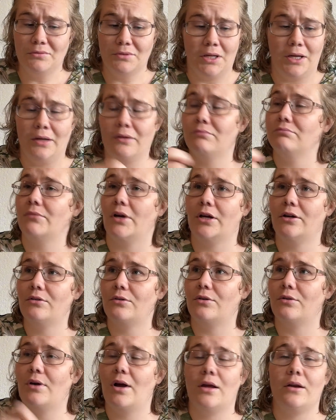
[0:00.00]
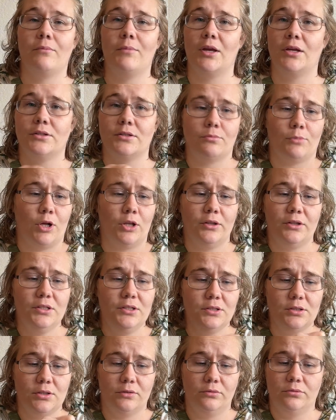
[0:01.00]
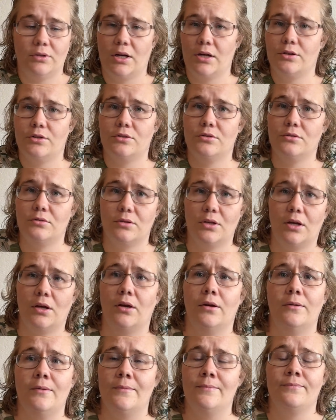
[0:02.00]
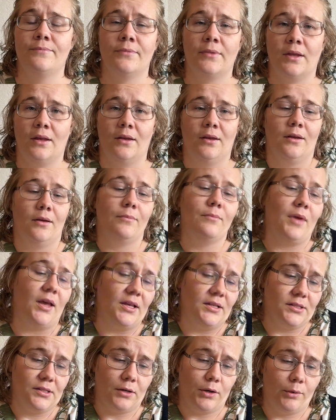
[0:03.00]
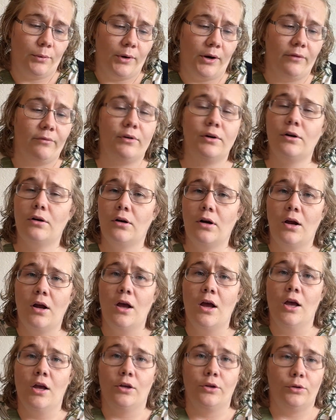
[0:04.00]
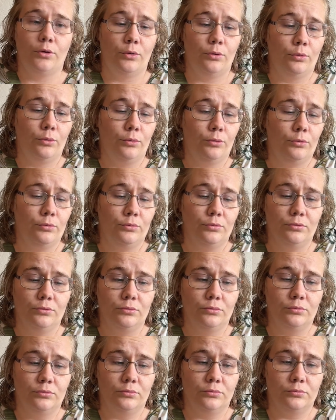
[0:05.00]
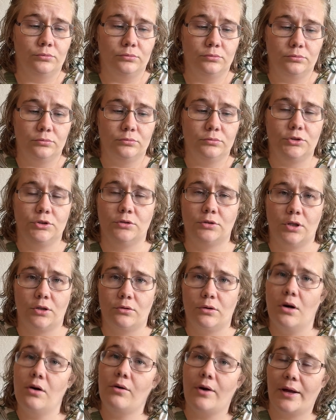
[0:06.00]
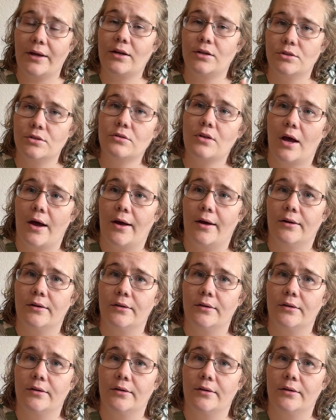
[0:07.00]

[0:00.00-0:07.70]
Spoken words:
Like, I don't know how to make tamales, how to do the mesa or whatever. You go, oh, I could do that.